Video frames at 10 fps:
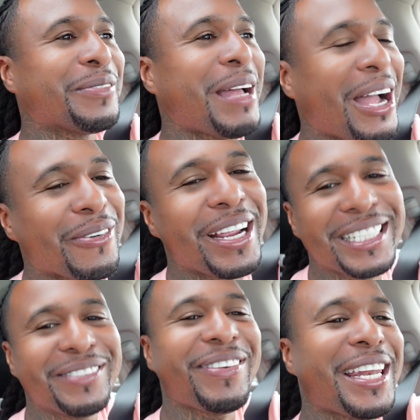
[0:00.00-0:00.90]
and some
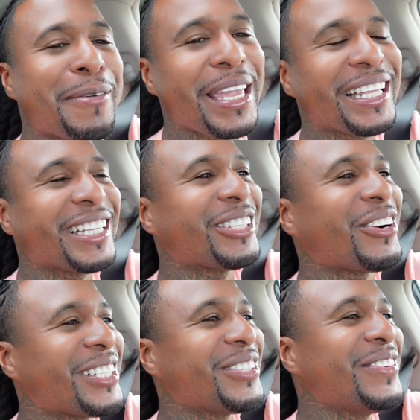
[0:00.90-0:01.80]
outrageous paint and make it to
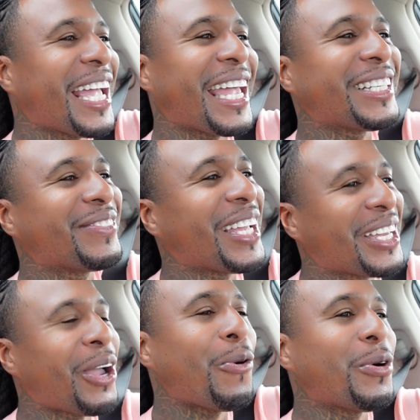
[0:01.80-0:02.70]
32 games,
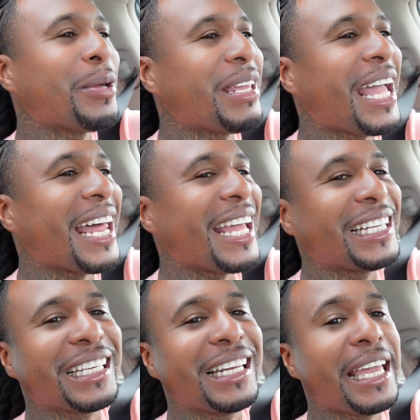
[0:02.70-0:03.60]
man. Y'all wanted me to have an
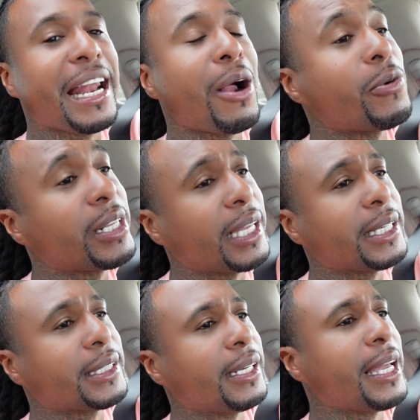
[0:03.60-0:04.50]
Escalade. I wanted the
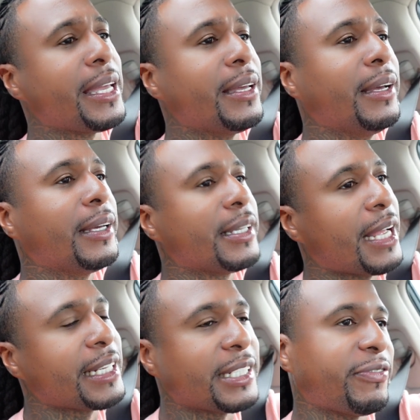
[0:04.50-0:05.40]
Escalade.
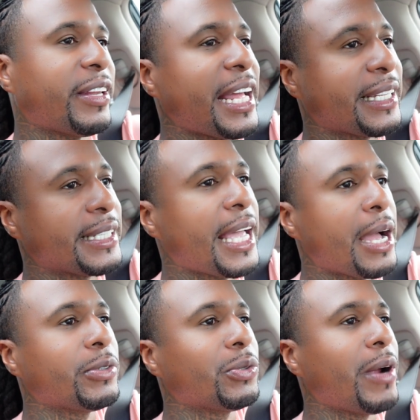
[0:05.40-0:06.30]
I just felt like the
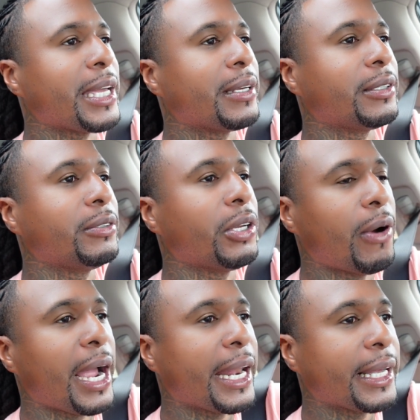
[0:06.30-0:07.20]
time was right. You
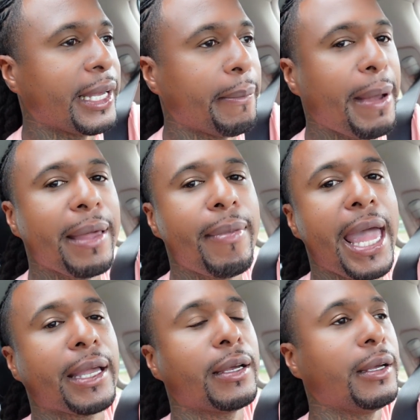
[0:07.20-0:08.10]
know, I got a good
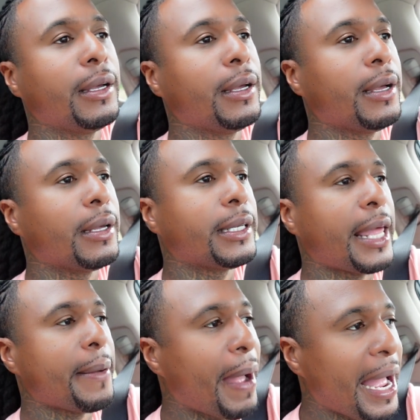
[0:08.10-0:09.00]
buyback.
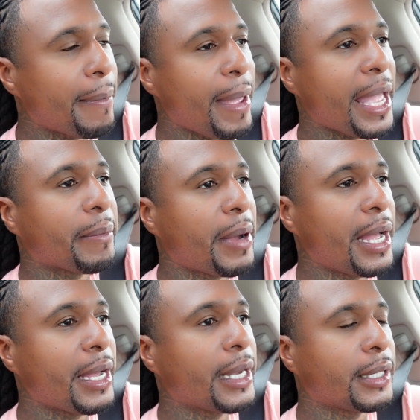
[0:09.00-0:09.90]
They buying back
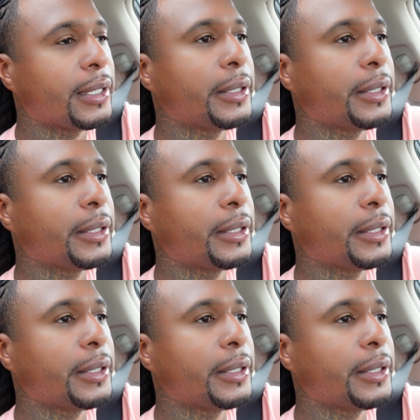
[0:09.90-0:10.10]
my